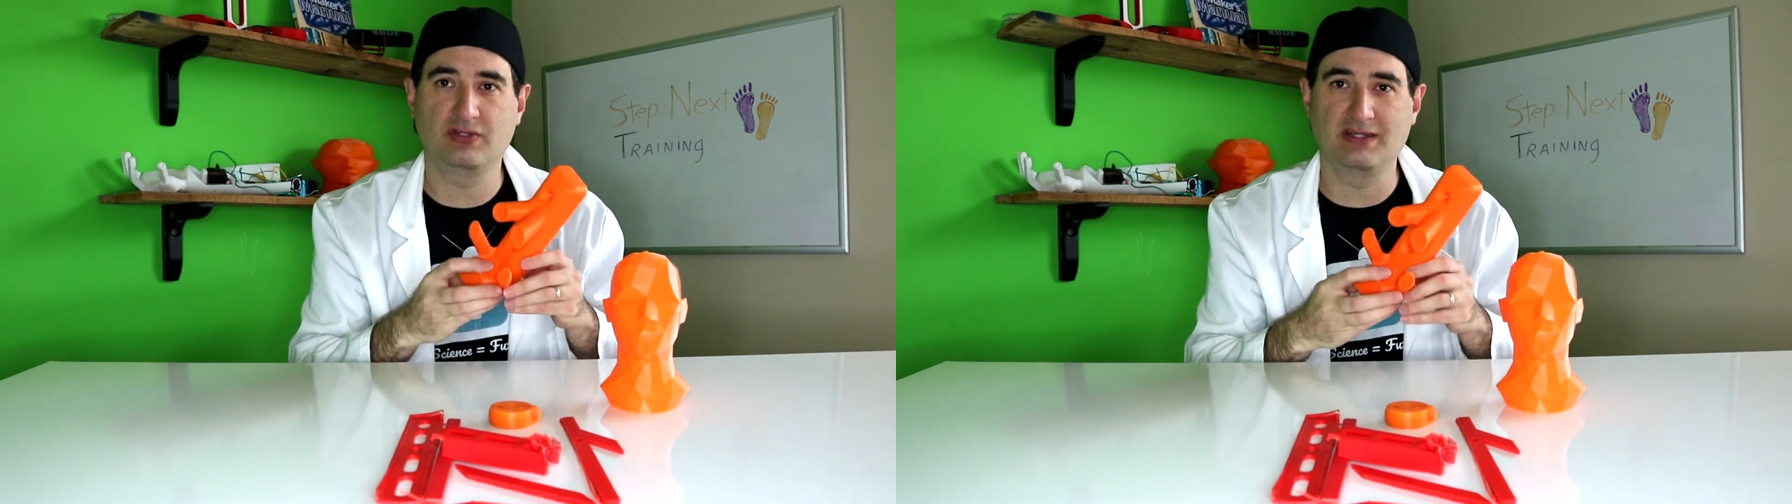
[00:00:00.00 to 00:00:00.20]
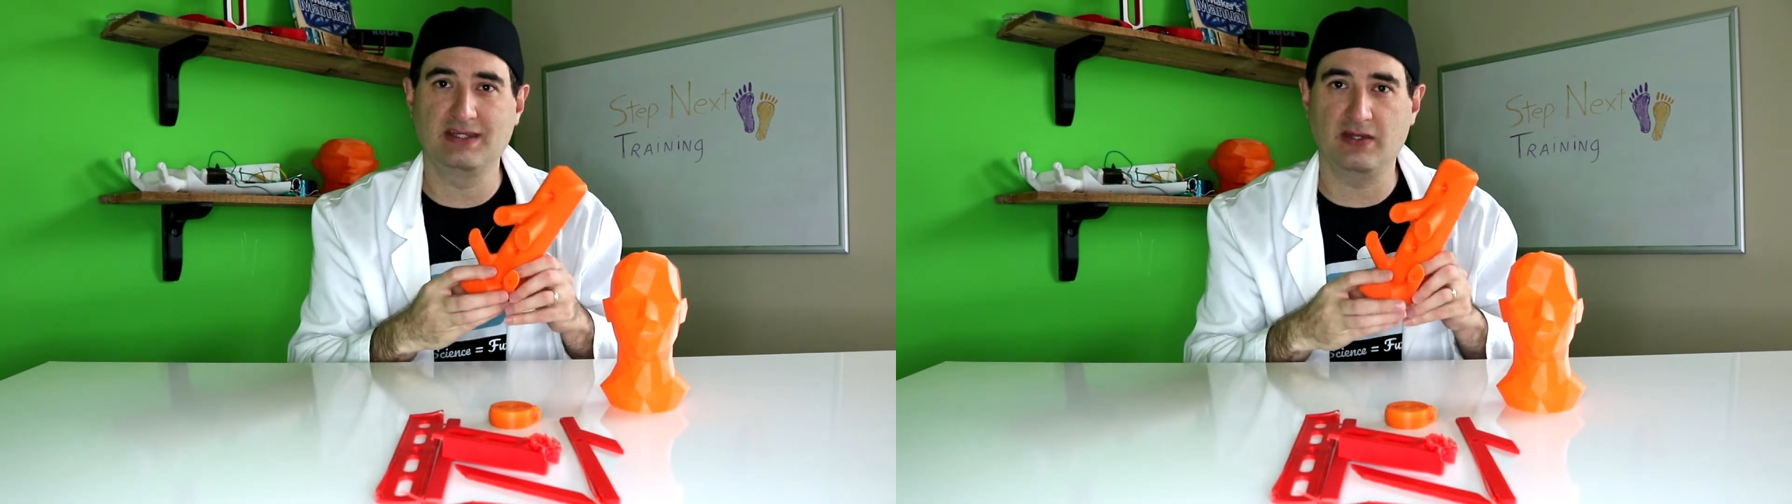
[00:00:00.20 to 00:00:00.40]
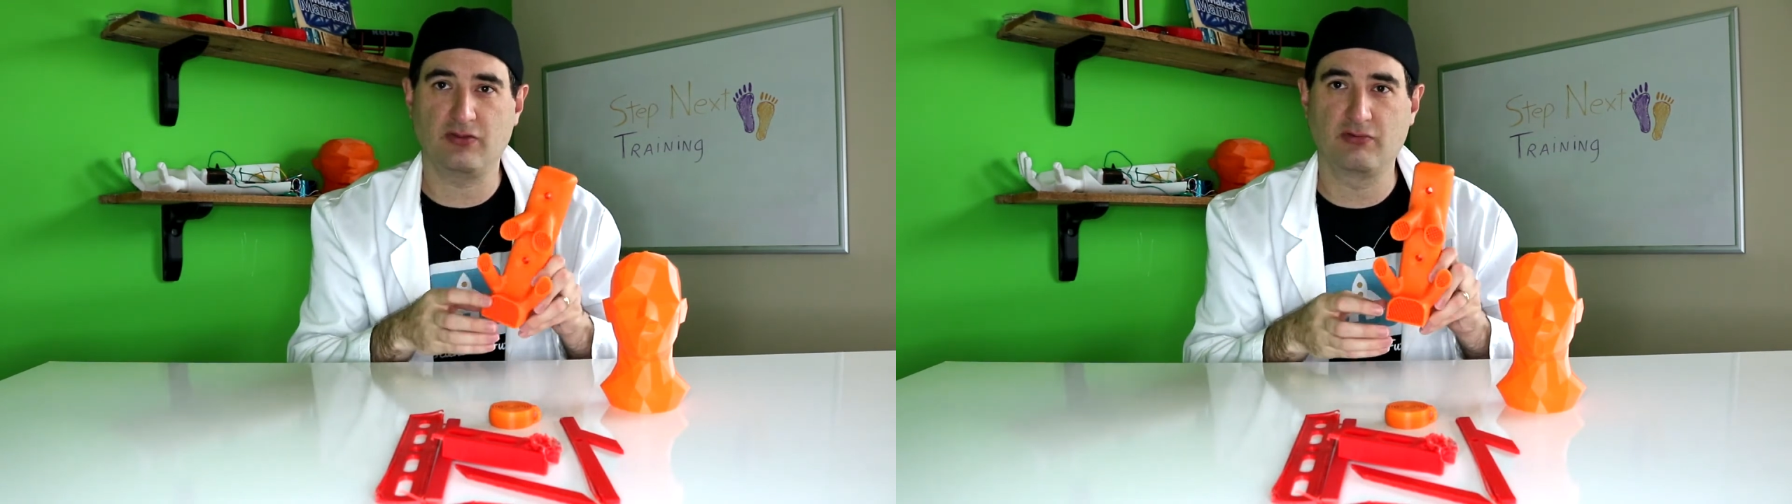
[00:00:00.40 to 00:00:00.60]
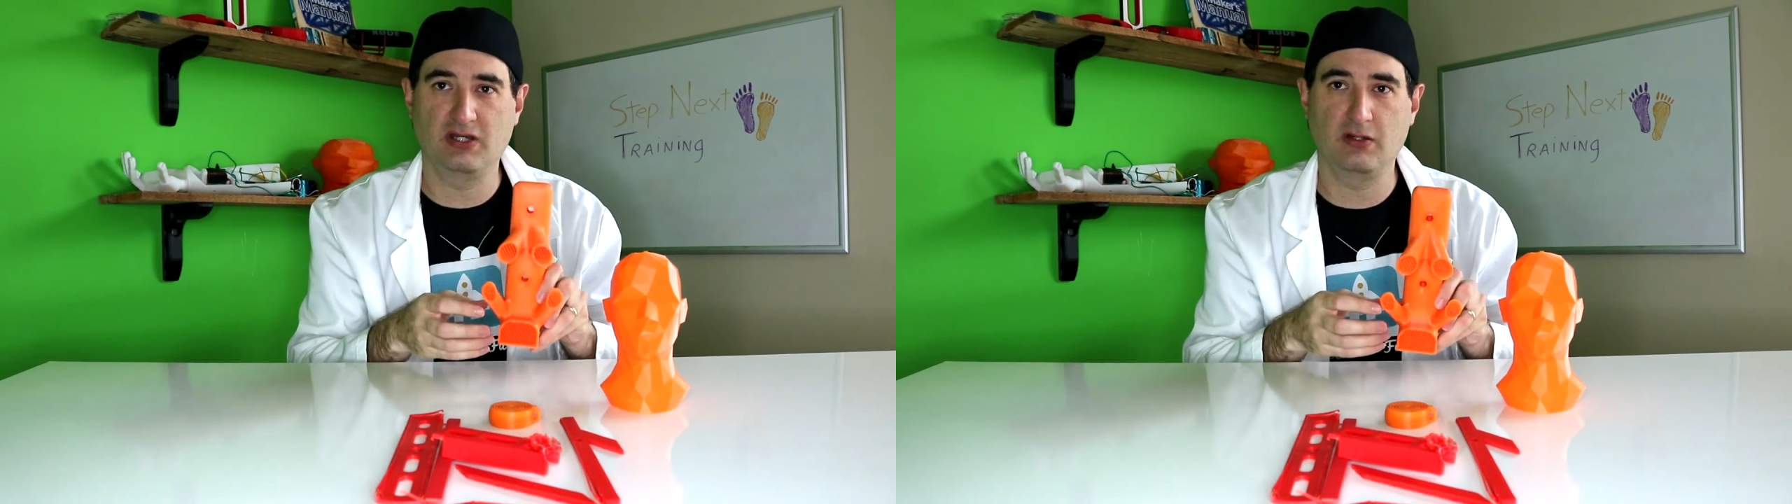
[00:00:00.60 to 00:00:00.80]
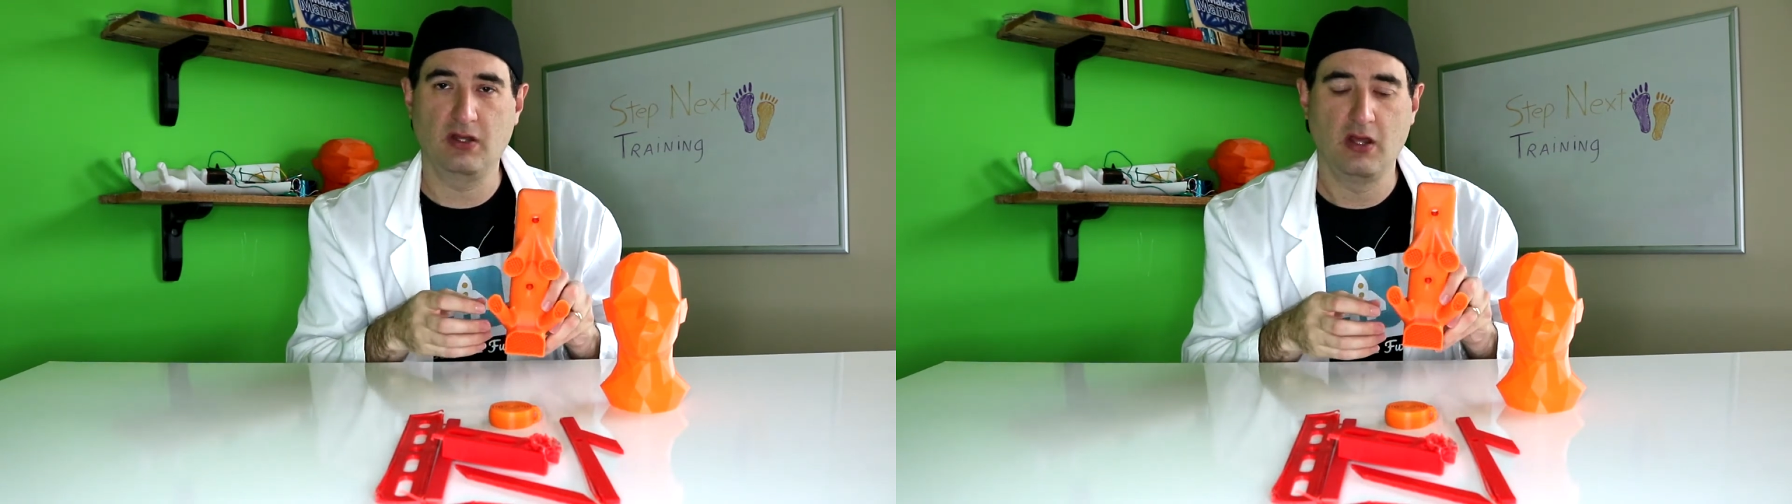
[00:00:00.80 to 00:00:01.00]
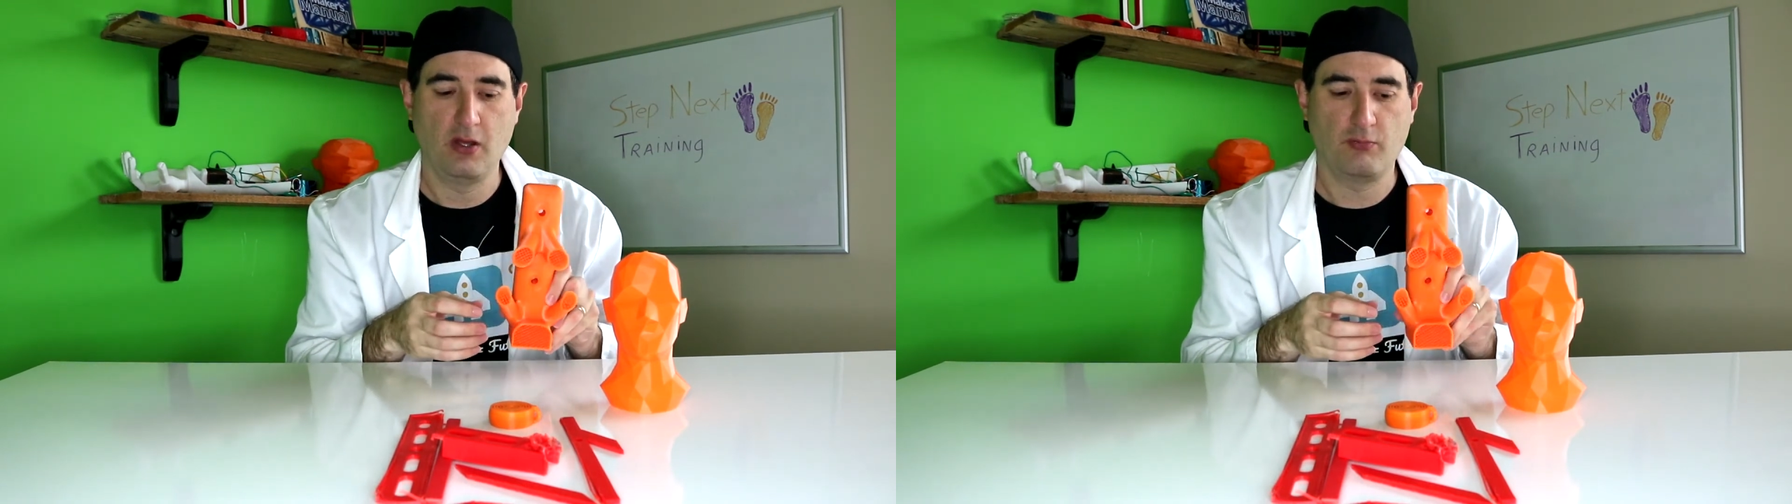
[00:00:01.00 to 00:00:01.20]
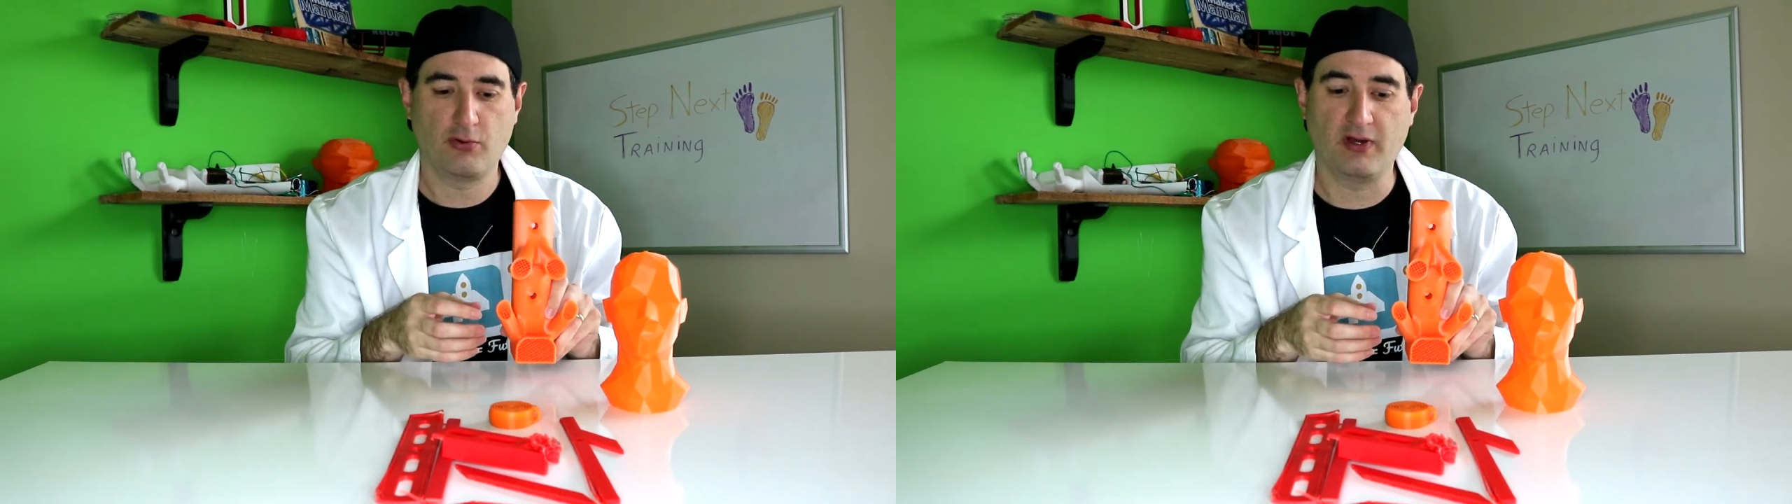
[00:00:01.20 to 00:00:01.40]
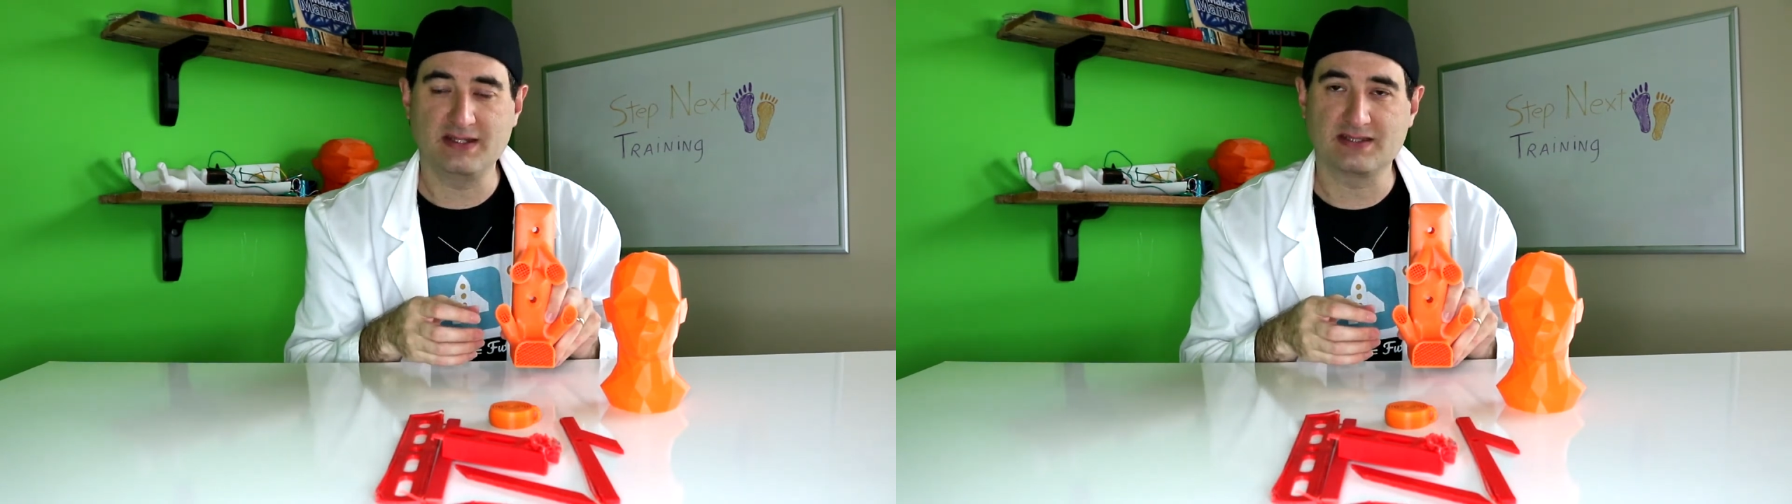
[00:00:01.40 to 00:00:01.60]
can get 3D
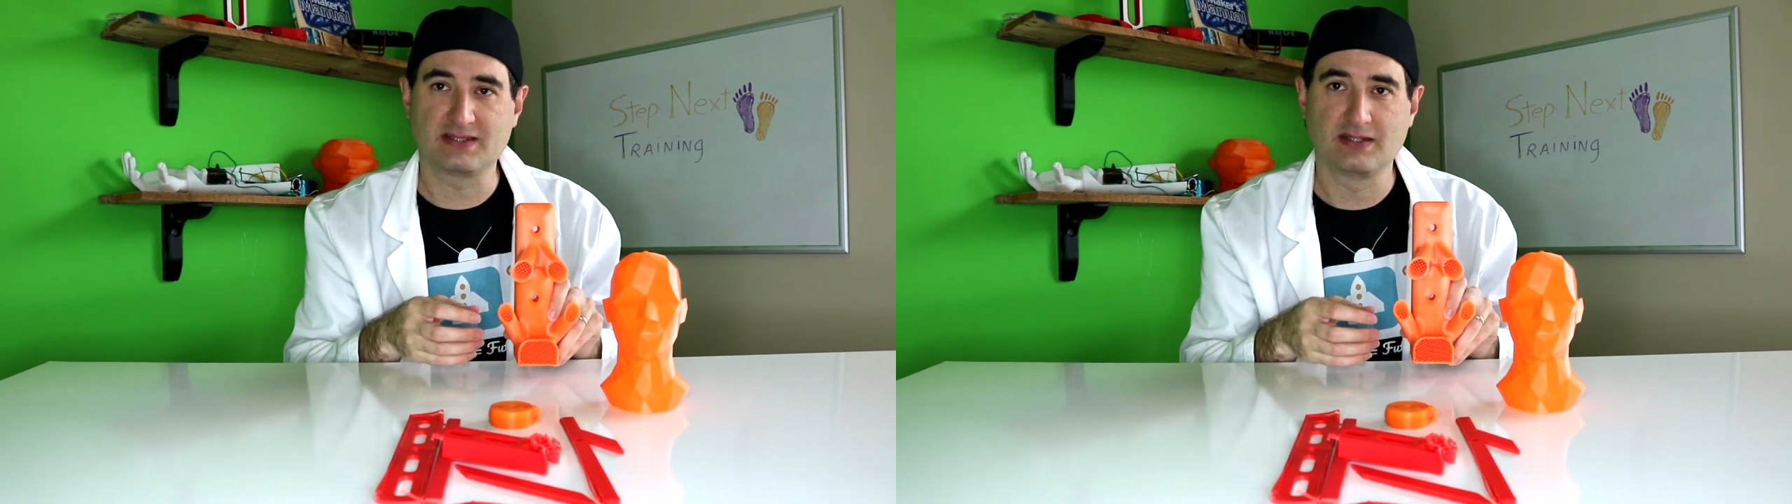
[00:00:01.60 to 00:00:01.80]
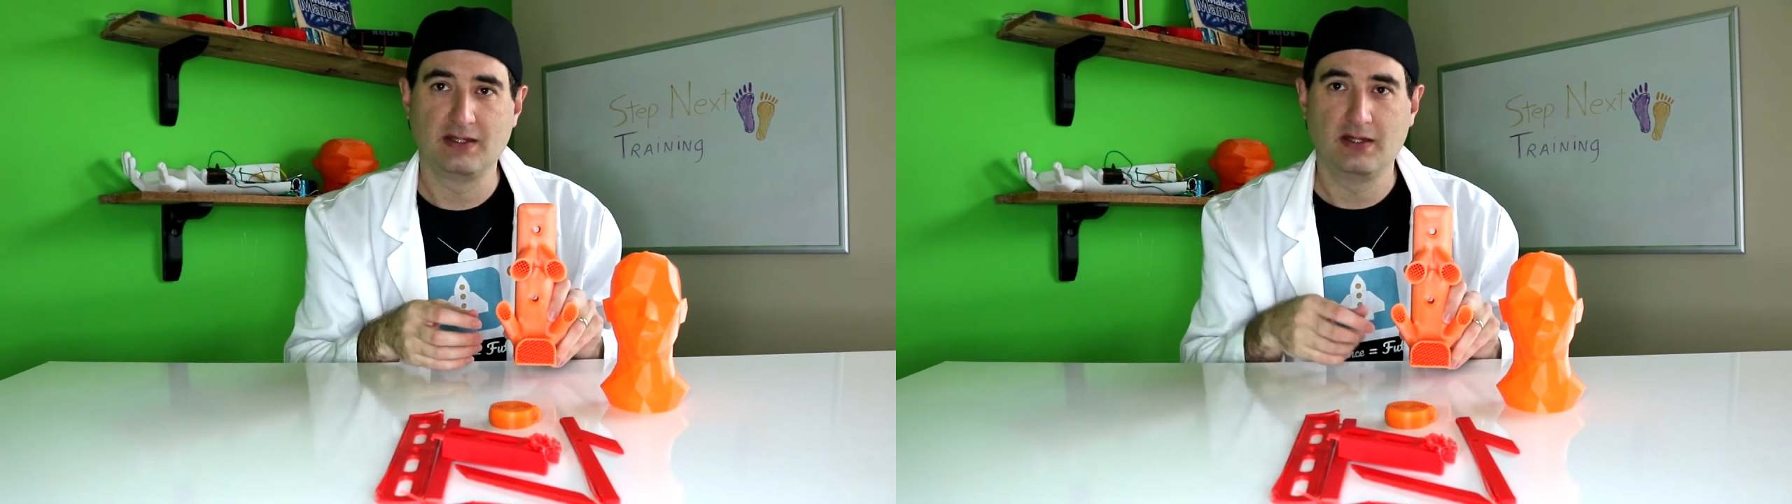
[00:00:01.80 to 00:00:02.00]
prints,